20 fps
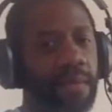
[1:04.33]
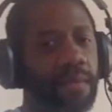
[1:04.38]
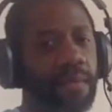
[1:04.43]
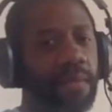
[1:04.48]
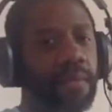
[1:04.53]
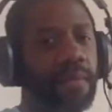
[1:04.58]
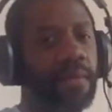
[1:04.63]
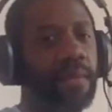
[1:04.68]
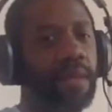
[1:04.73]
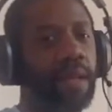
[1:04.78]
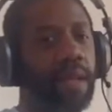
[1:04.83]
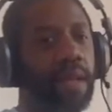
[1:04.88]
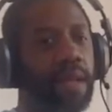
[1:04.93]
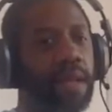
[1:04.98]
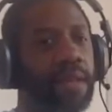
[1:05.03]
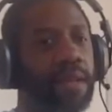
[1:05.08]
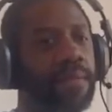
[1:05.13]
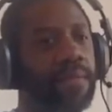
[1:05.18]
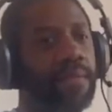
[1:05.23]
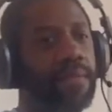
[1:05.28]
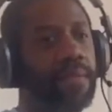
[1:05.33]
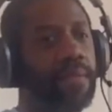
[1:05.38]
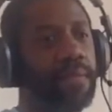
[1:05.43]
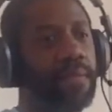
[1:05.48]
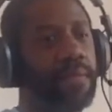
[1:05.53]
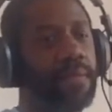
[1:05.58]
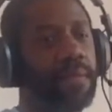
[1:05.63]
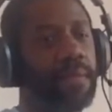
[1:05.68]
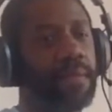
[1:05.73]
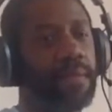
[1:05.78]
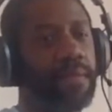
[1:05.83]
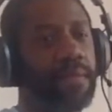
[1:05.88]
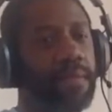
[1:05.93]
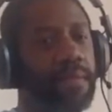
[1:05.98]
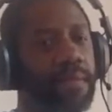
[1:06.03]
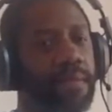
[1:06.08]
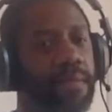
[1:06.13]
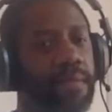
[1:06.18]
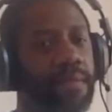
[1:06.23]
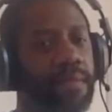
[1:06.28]

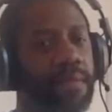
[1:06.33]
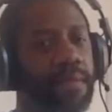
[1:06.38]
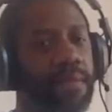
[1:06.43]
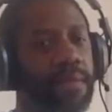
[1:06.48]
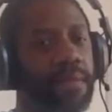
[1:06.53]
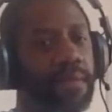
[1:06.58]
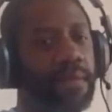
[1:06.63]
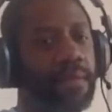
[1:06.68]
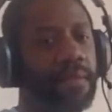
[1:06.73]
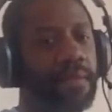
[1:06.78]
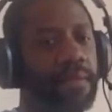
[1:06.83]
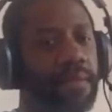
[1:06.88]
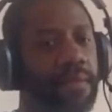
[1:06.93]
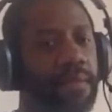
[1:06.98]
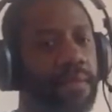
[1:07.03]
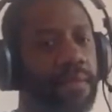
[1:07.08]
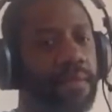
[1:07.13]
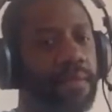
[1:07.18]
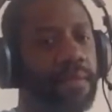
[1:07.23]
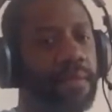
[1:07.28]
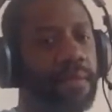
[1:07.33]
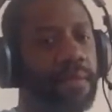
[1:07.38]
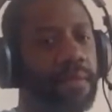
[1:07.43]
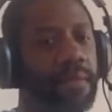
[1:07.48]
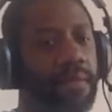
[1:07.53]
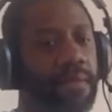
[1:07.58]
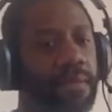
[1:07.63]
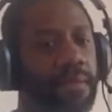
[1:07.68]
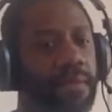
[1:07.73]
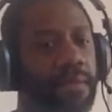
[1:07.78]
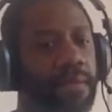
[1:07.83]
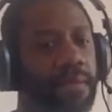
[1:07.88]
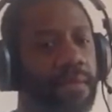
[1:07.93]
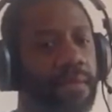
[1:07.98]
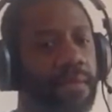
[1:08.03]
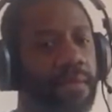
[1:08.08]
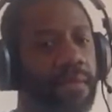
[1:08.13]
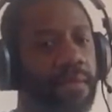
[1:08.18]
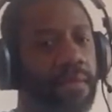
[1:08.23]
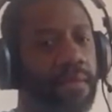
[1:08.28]

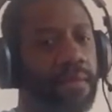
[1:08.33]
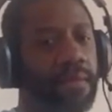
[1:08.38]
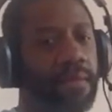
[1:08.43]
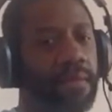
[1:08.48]
The person shown says nothing.